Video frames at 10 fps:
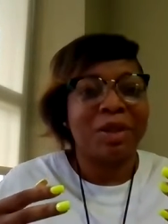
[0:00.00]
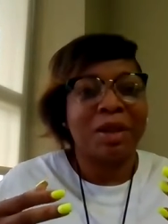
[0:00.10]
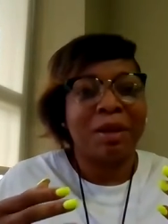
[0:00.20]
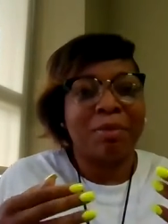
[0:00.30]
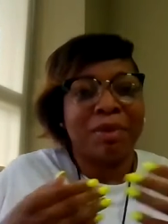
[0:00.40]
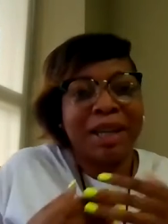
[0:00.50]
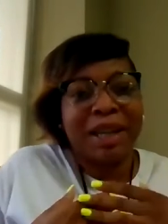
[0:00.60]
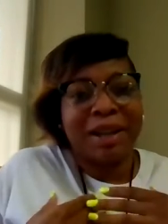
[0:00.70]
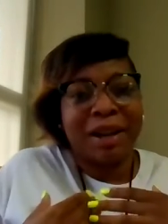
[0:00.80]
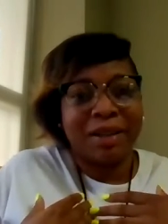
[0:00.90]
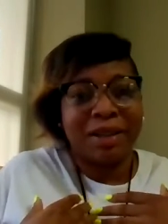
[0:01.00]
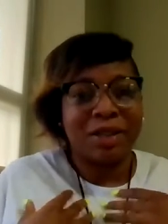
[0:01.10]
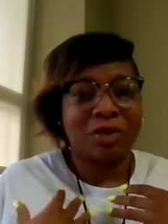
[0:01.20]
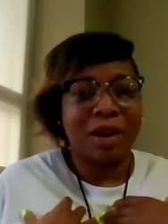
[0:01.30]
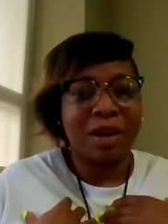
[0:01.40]
So they bring in all
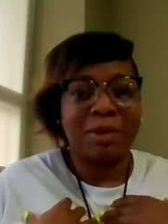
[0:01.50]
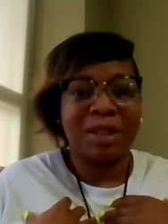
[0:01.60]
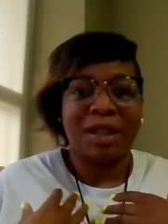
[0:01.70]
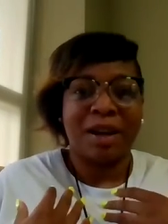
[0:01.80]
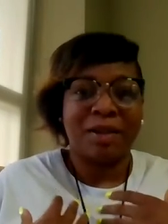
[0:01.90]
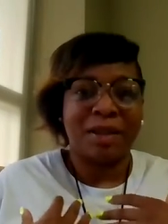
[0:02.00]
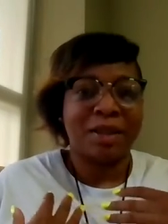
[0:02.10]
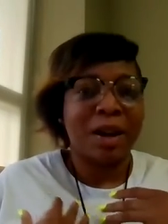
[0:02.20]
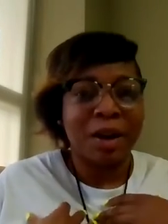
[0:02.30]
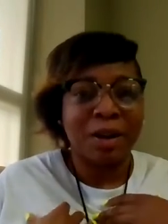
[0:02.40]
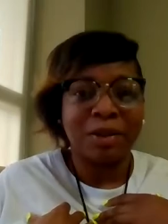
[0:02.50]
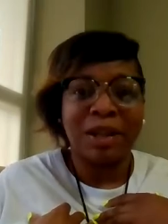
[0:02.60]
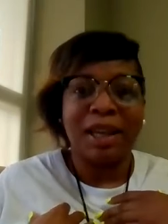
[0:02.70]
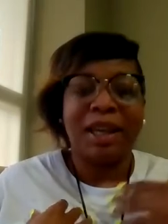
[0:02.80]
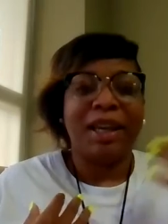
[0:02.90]
this trauma, all this hurt